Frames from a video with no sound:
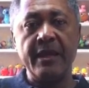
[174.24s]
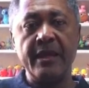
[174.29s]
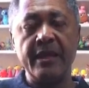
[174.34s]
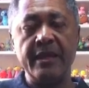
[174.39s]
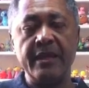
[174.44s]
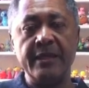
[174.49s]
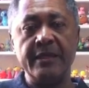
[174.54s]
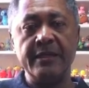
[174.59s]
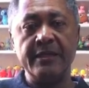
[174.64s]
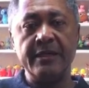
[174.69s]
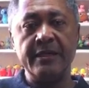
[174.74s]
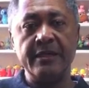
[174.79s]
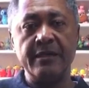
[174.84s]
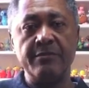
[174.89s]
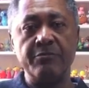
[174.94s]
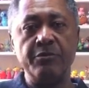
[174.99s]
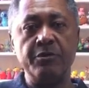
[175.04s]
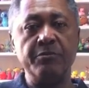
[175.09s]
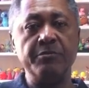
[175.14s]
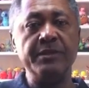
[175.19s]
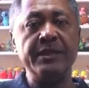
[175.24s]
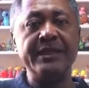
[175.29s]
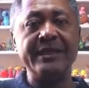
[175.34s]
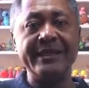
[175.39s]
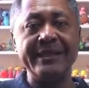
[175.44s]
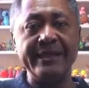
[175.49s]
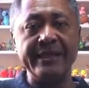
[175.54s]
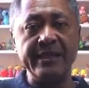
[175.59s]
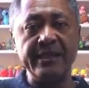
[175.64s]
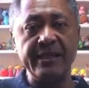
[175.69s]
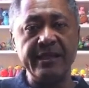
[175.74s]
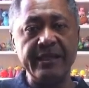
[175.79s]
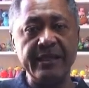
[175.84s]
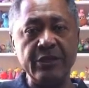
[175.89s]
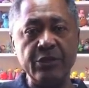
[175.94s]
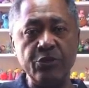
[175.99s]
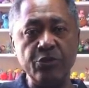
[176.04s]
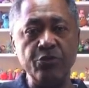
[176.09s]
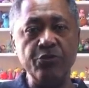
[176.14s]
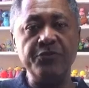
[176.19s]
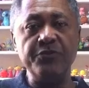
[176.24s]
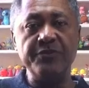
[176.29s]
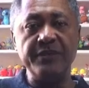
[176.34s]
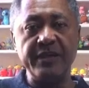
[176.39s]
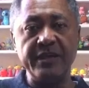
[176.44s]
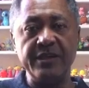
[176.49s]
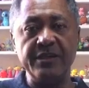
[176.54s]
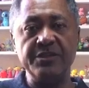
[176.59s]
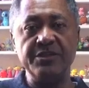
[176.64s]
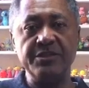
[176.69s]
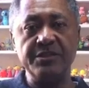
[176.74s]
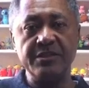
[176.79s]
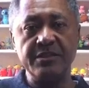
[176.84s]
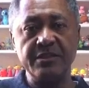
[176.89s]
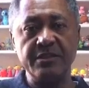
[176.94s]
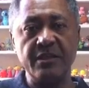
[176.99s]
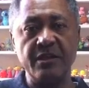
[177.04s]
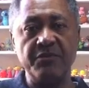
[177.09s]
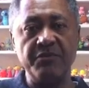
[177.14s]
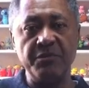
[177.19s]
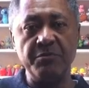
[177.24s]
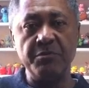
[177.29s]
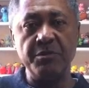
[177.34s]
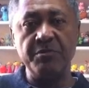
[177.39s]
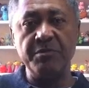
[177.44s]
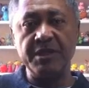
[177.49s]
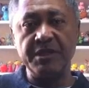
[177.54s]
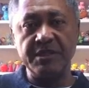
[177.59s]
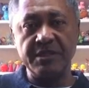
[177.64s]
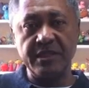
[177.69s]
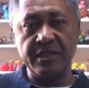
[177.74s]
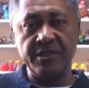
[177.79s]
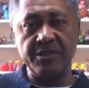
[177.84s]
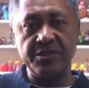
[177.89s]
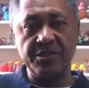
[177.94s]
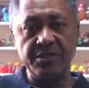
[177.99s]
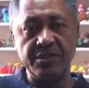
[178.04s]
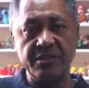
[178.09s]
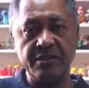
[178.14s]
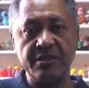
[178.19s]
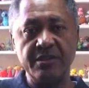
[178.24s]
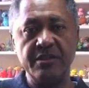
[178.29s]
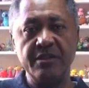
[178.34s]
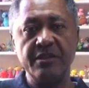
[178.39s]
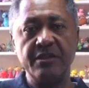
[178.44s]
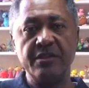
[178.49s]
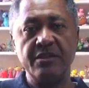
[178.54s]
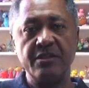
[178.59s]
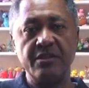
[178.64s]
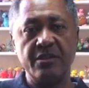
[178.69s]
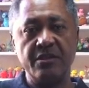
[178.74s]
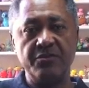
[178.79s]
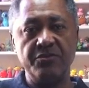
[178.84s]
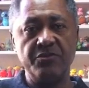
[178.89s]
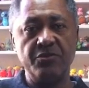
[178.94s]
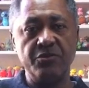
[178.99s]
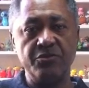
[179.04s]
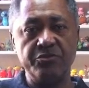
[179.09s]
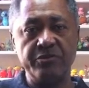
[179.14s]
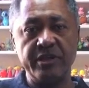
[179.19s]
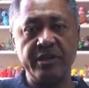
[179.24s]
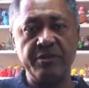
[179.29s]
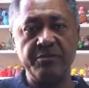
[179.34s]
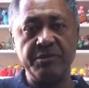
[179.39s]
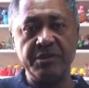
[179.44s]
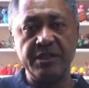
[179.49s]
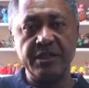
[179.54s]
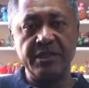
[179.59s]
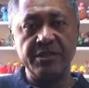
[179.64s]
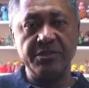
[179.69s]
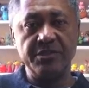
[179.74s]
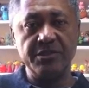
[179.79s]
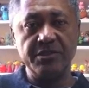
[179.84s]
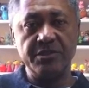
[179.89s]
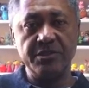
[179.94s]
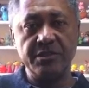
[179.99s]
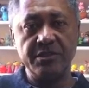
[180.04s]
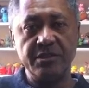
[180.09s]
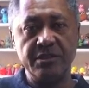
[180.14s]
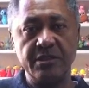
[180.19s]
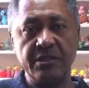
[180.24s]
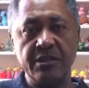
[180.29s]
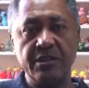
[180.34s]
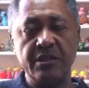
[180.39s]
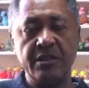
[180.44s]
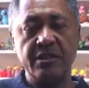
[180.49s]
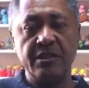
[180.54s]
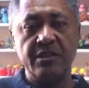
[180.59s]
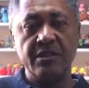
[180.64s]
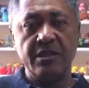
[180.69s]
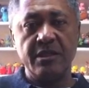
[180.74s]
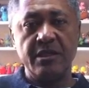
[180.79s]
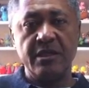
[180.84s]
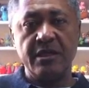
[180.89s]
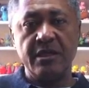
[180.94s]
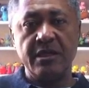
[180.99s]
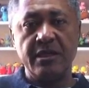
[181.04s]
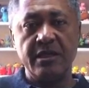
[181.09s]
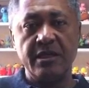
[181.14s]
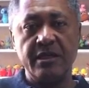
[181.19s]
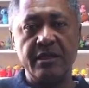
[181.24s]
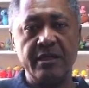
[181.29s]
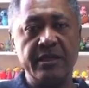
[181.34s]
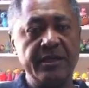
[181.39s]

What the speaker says: and we're beginning a new phase of implementation of those recommendations. And